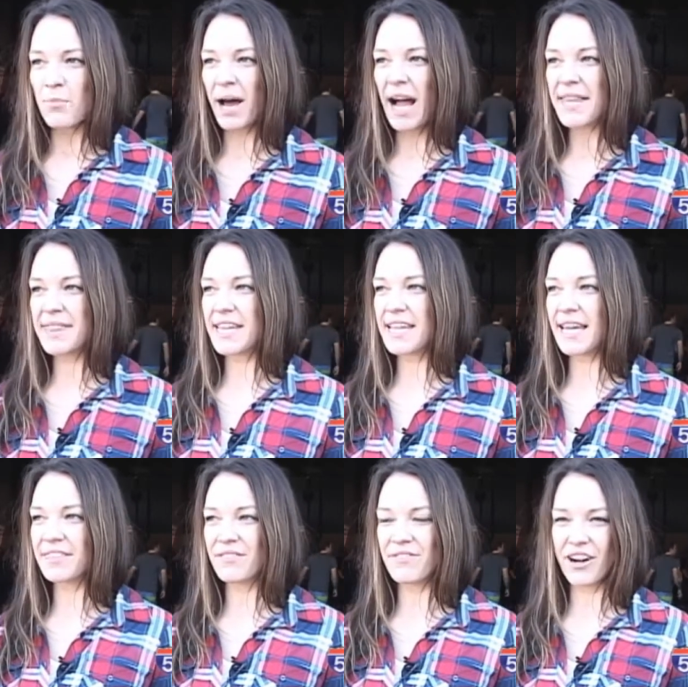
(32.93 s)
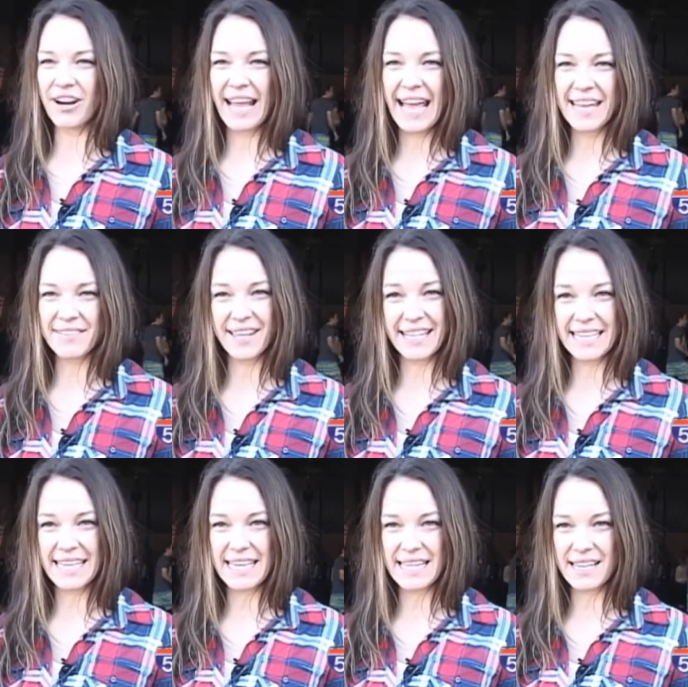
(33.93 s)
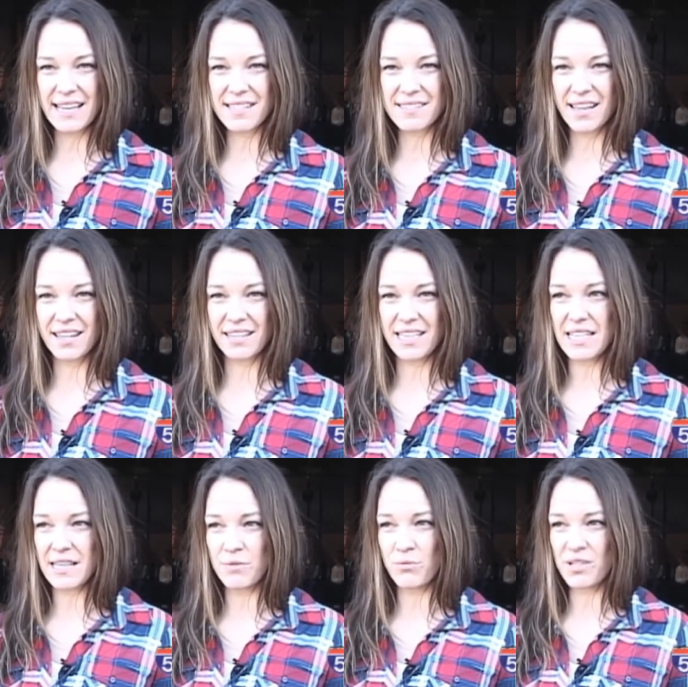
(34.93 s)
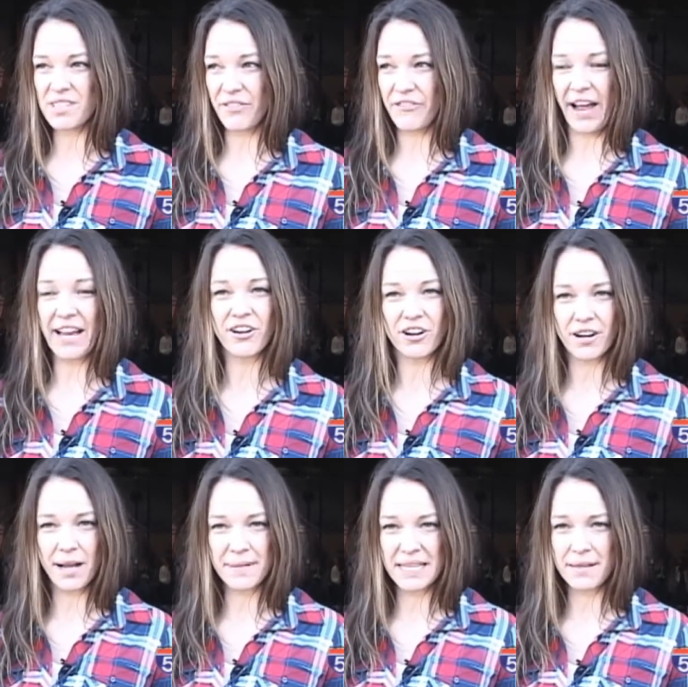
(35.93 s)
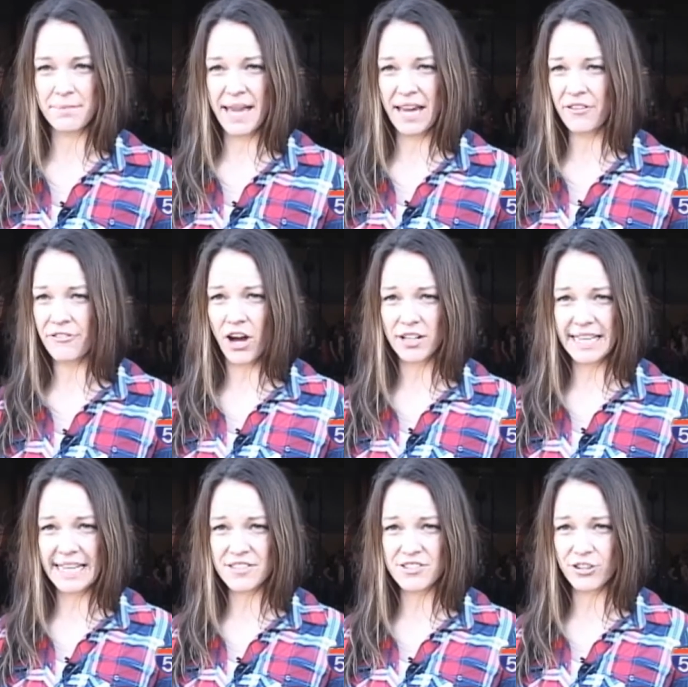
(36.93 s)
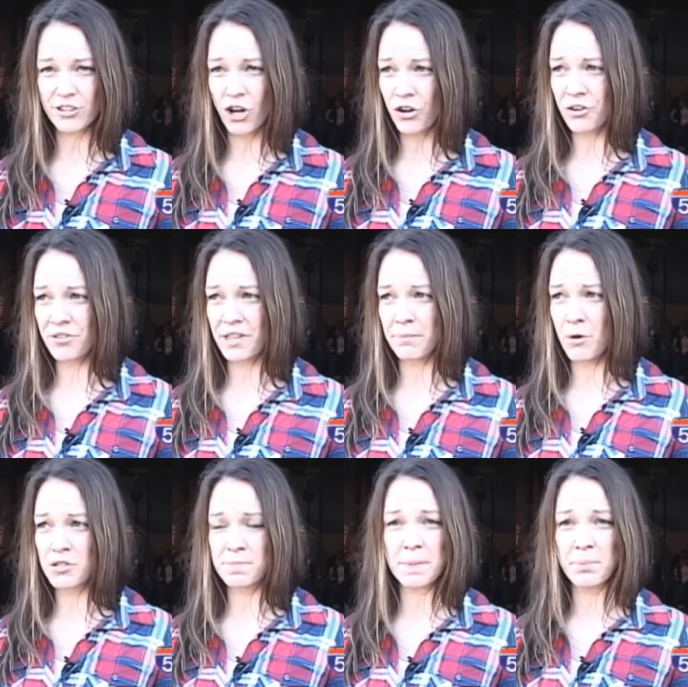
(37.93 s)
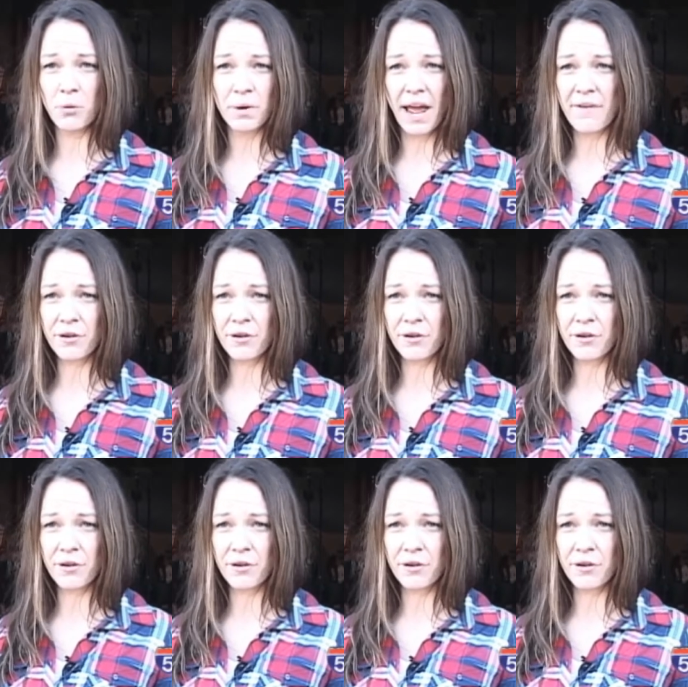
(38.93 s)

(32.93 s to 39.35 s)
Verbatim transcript: But I think at the very end, like he is, he was a fighter. I mean, the man fought cancer longer than most people would